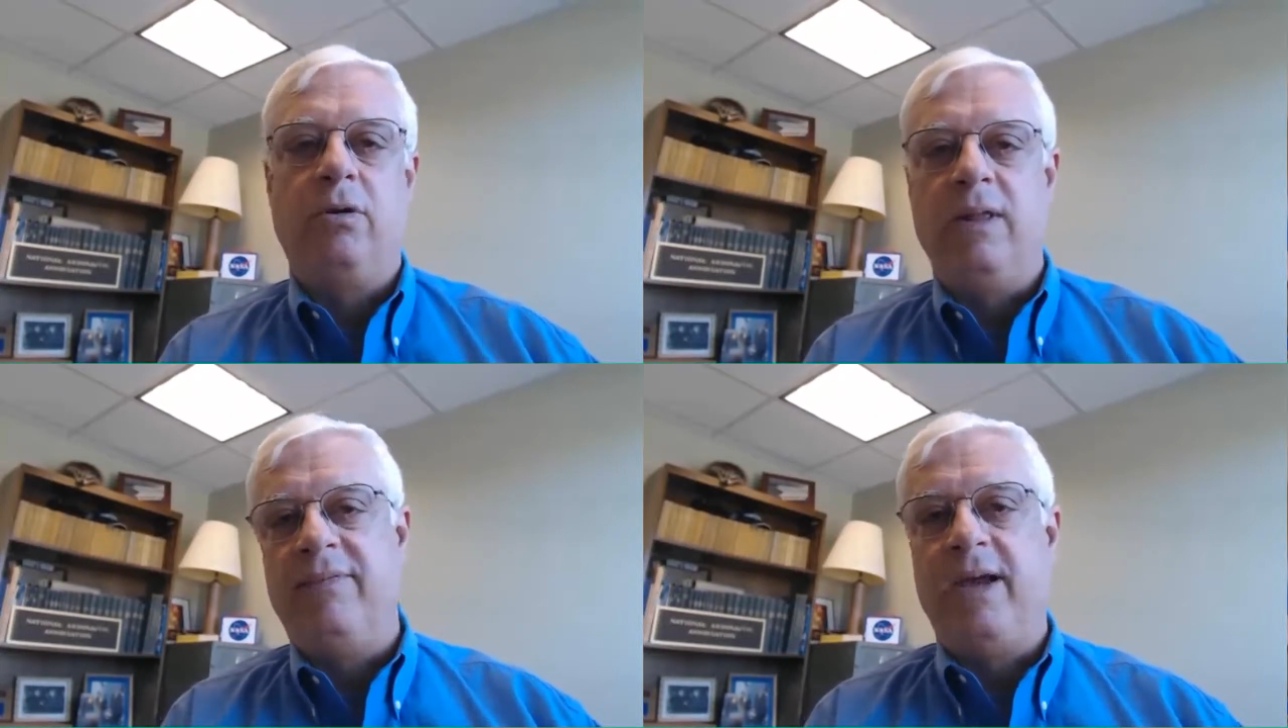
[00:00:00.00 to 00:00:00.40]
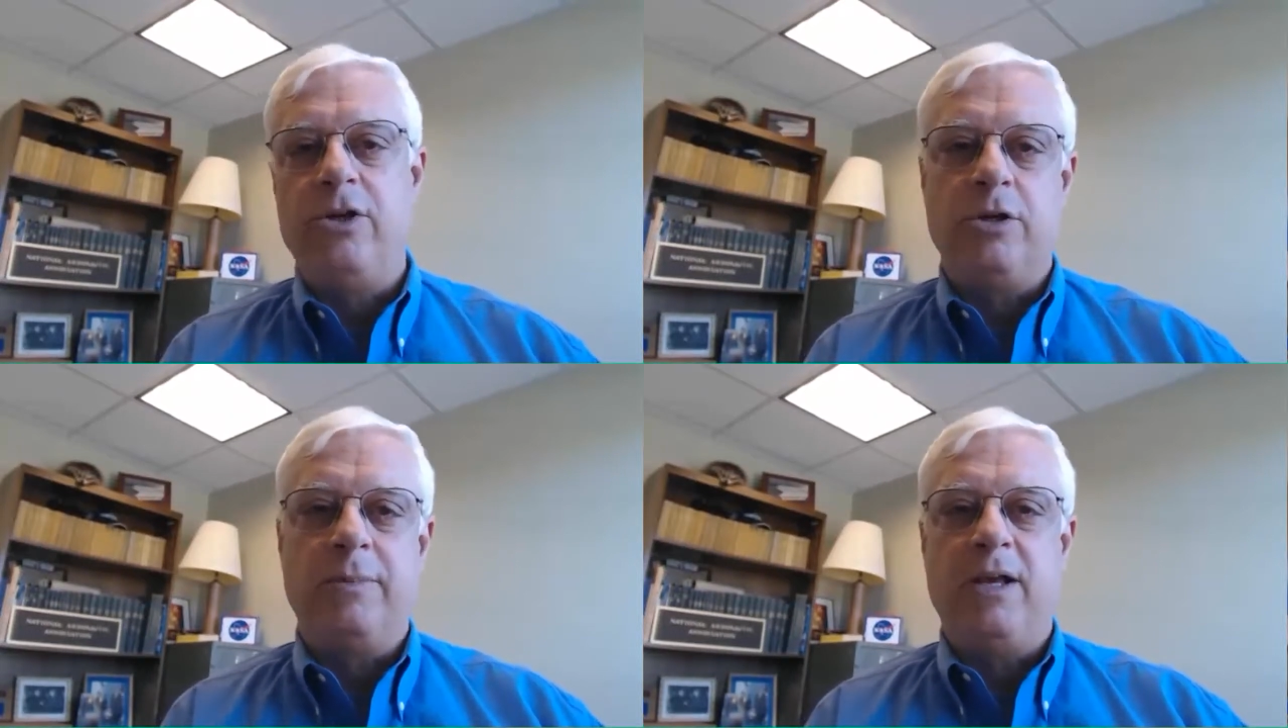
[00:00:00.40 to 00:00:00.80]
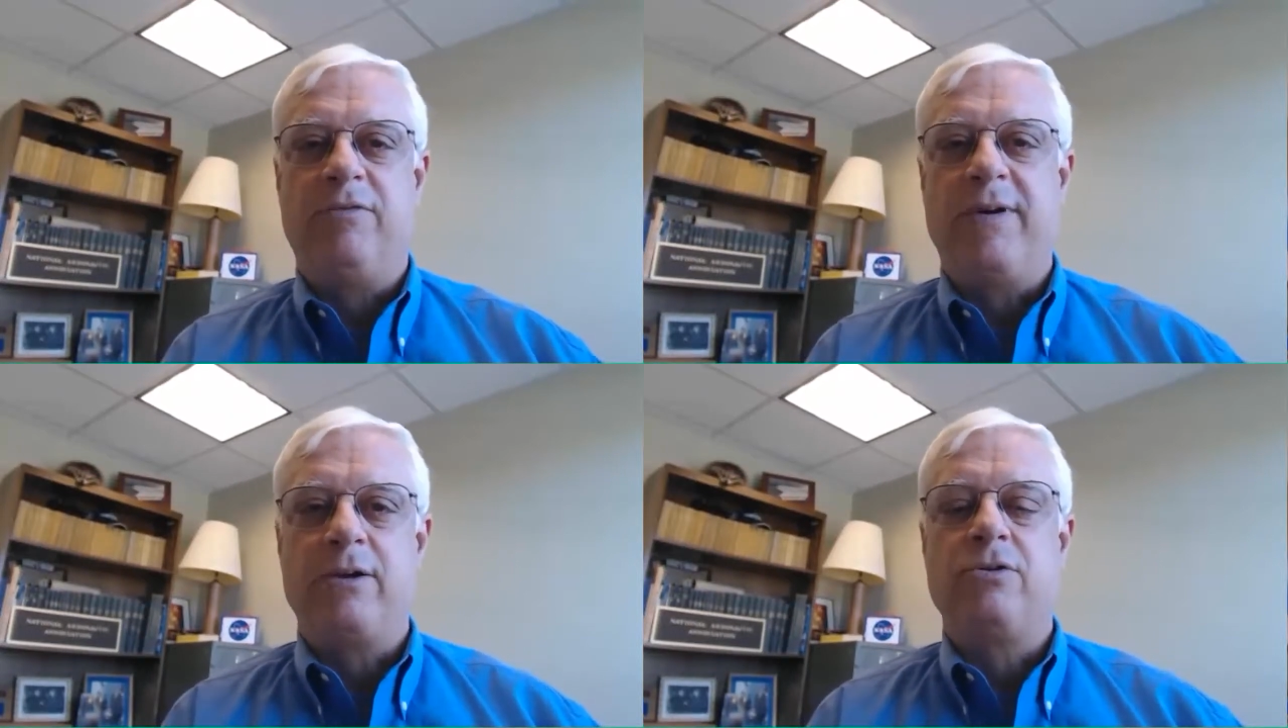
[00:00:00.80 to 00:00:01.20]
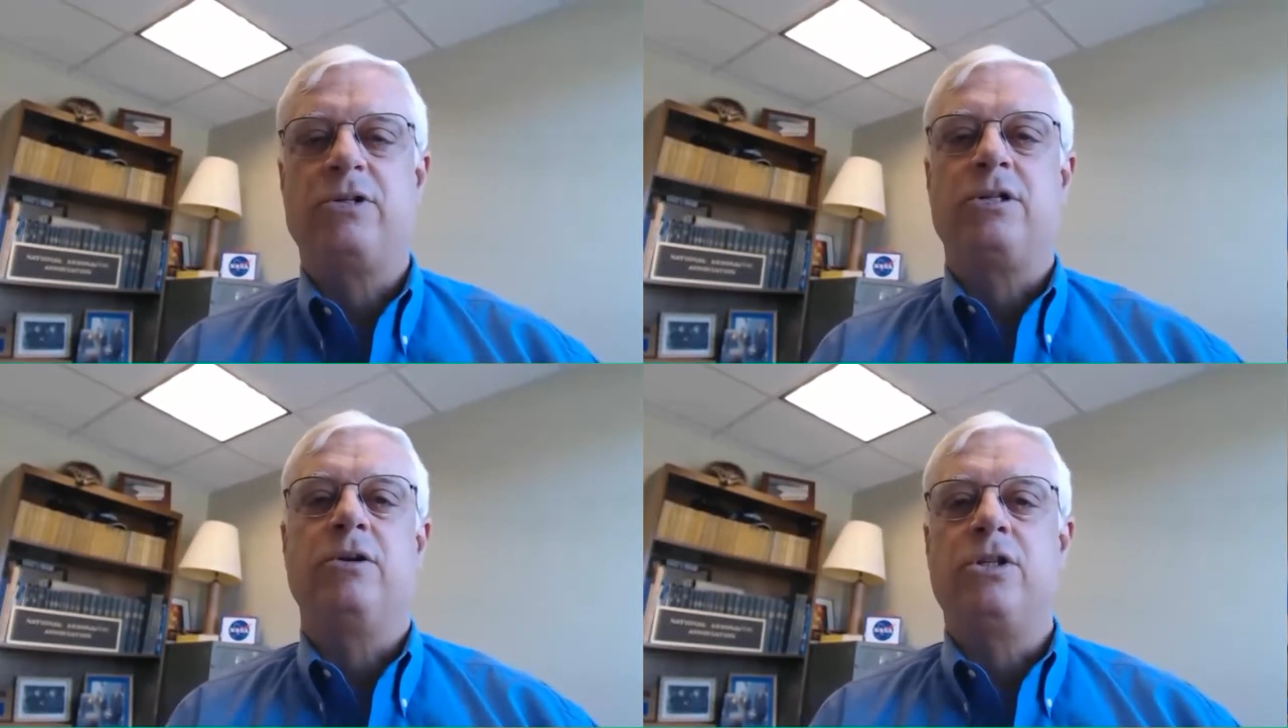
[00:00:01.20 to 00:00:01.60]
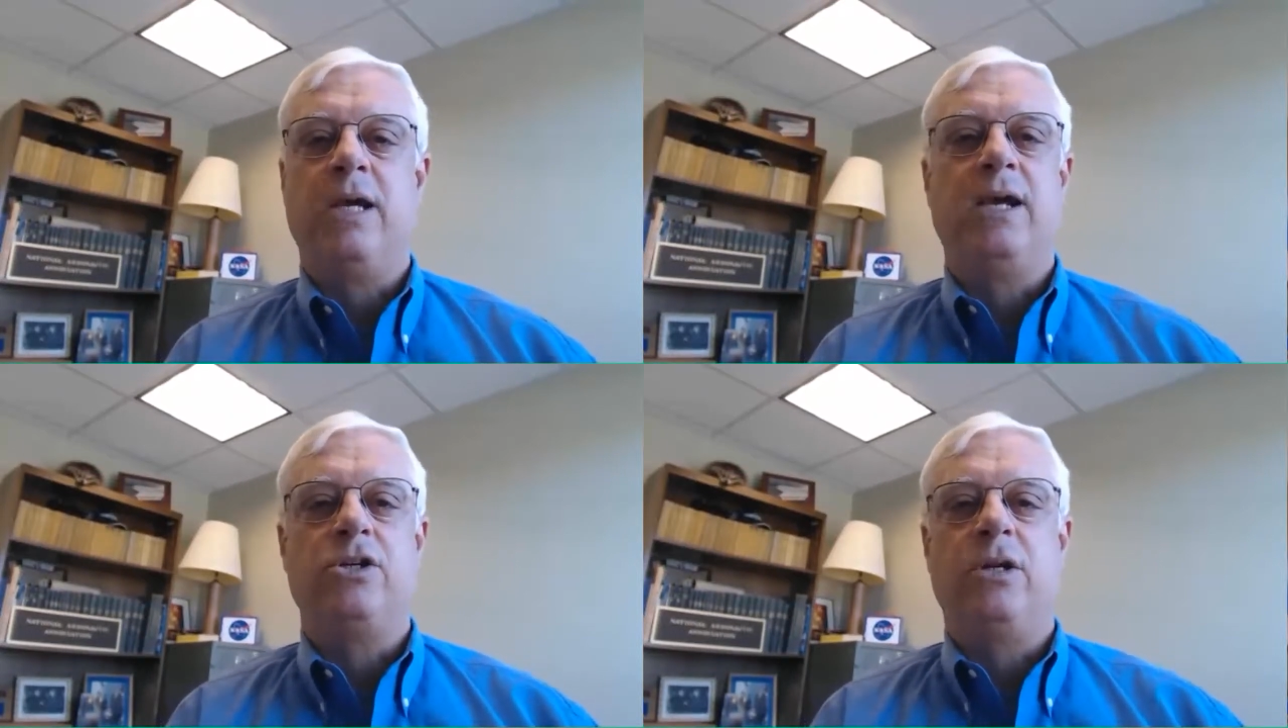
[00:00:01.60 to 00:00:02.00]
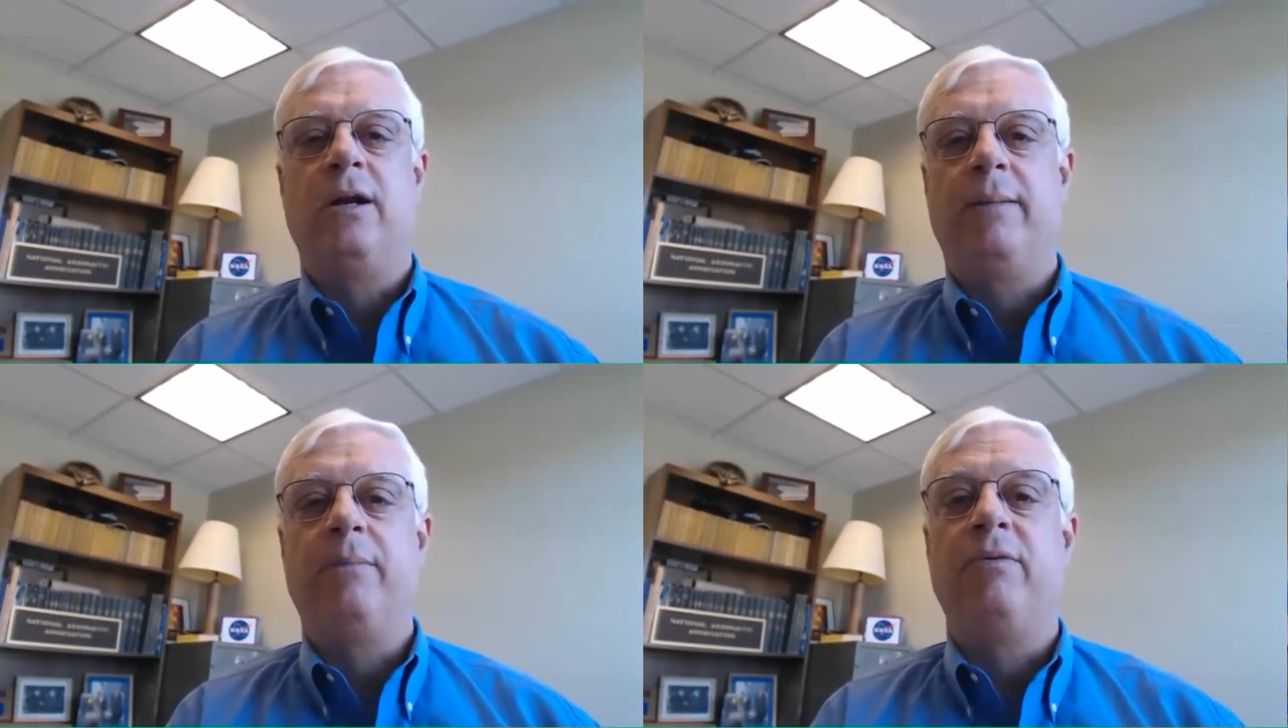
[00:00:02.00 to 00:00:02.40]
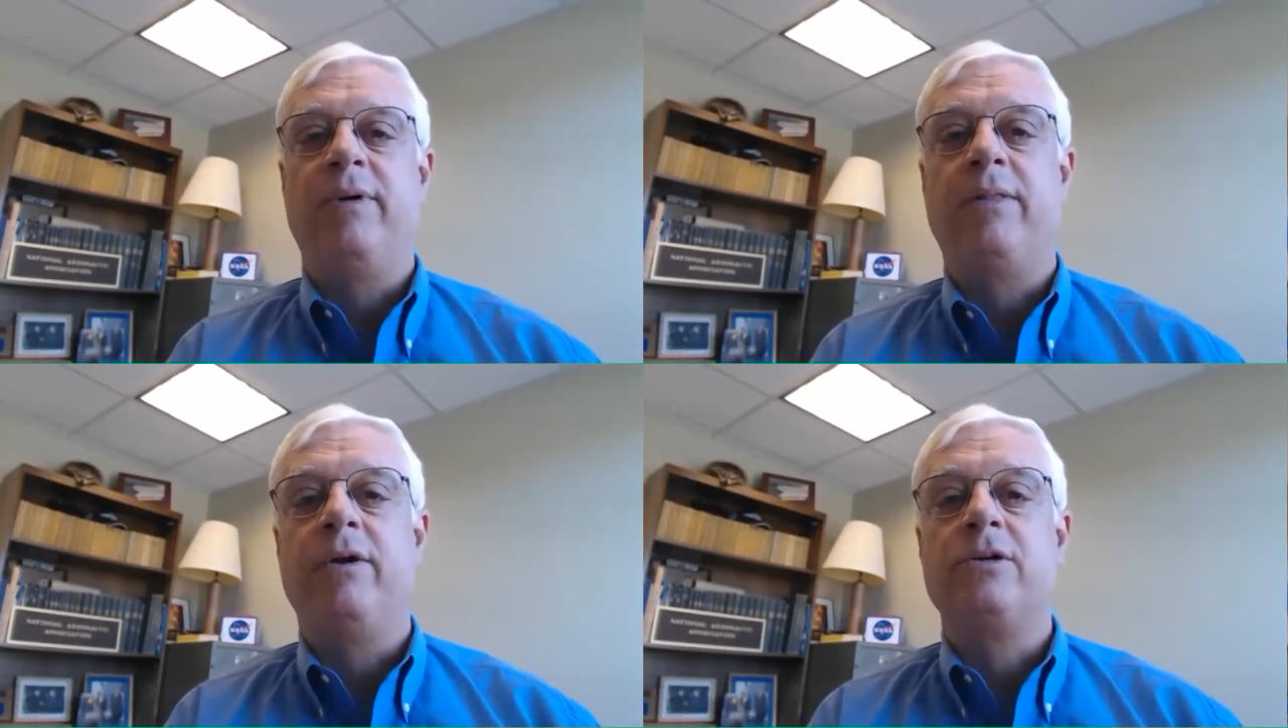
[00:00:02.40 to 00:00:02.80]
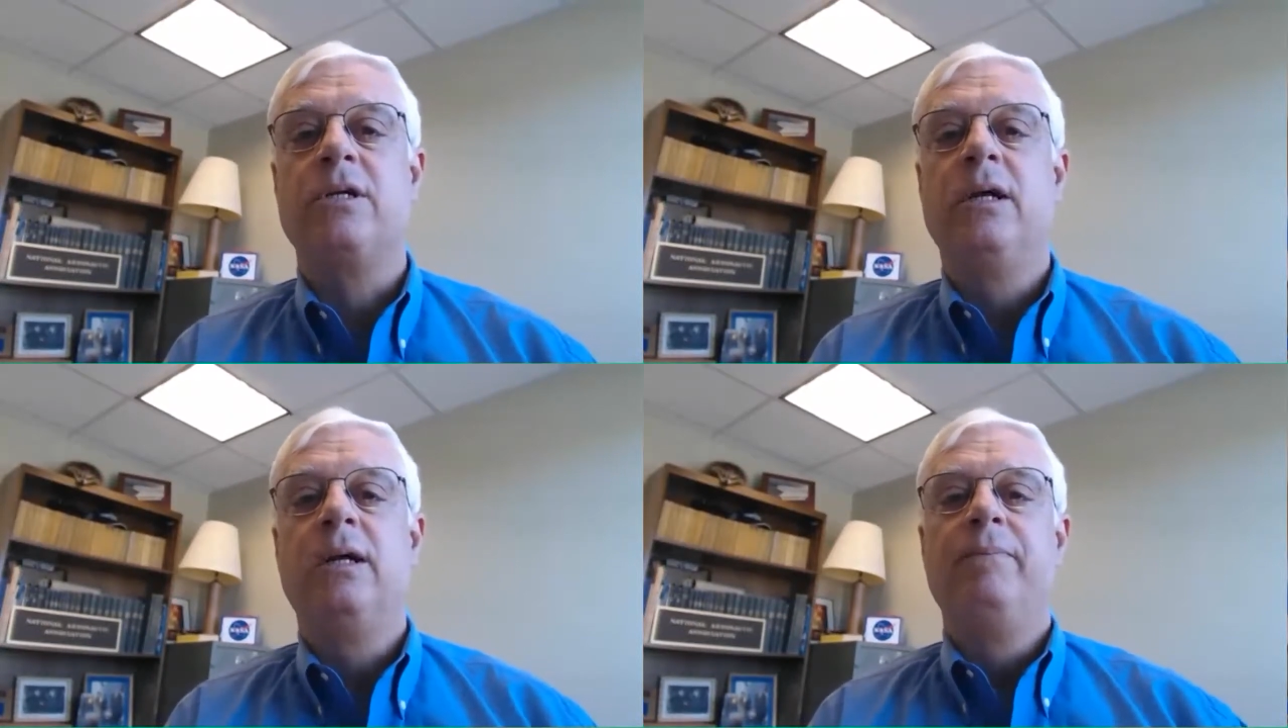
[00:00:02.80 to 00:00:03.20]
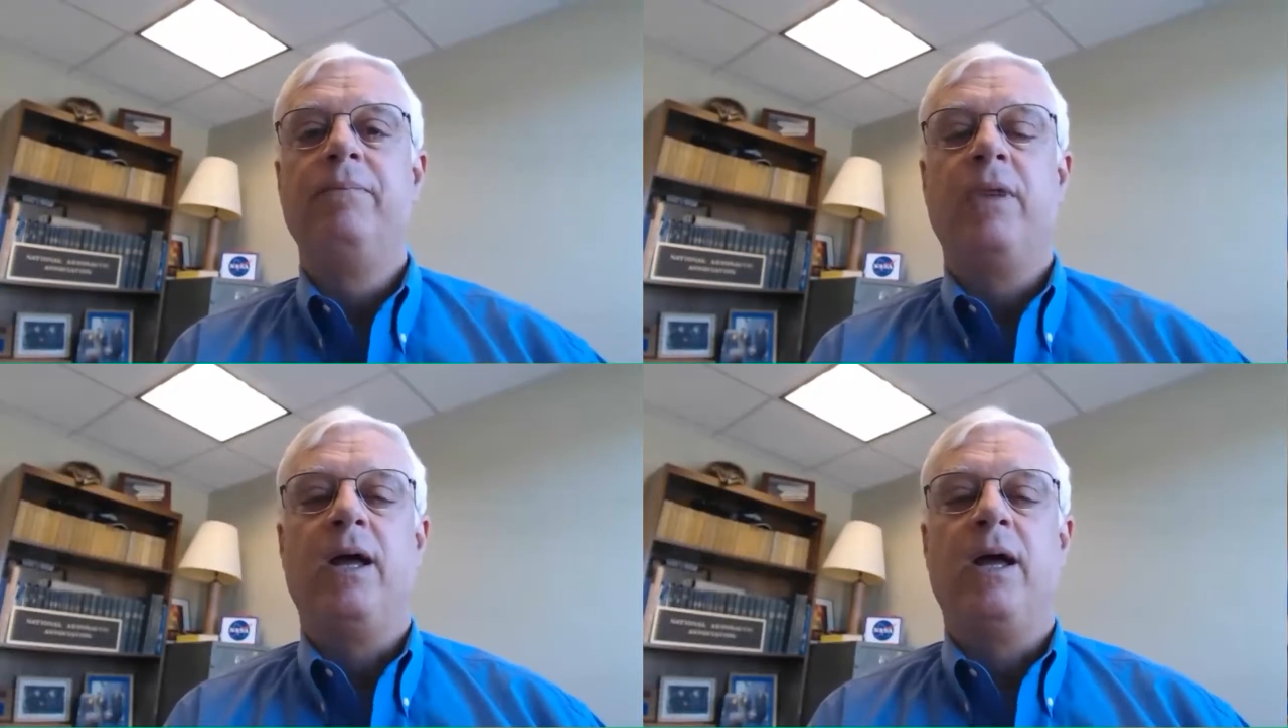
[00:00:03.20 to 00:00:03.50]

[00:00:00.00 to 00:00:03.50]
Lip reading: General Aviation Manufacturers Association, a number of others